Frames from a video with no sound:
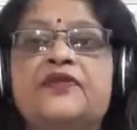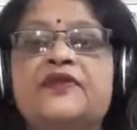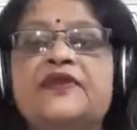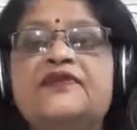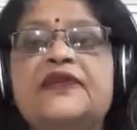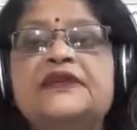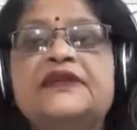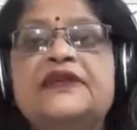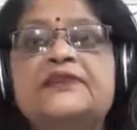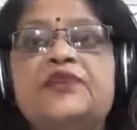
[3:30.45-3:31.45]
we face
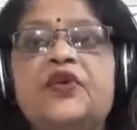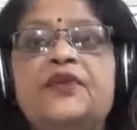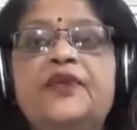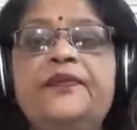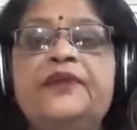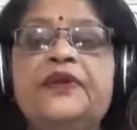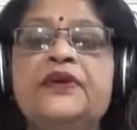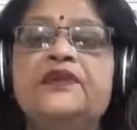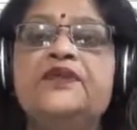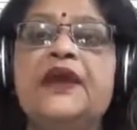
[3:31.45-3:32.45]
any problem,
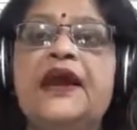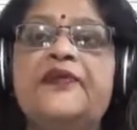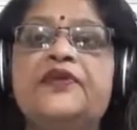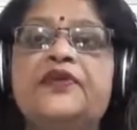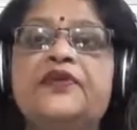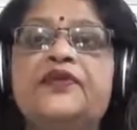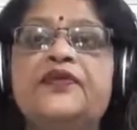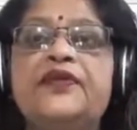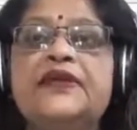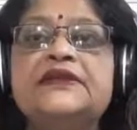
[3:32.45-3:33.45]
we have to
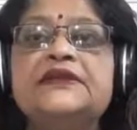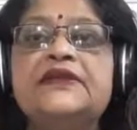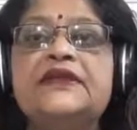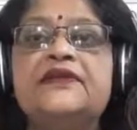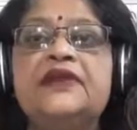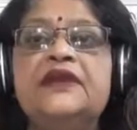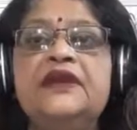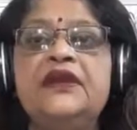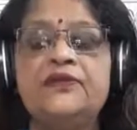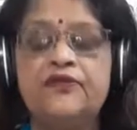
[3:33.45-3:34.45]
face in a
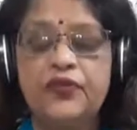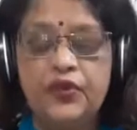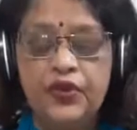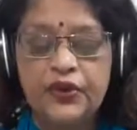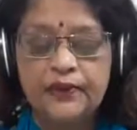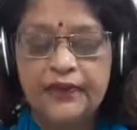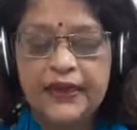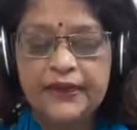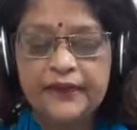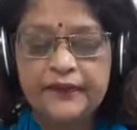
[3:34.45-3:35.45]
very bold
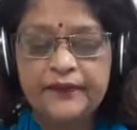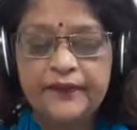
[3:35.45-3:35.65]
manner.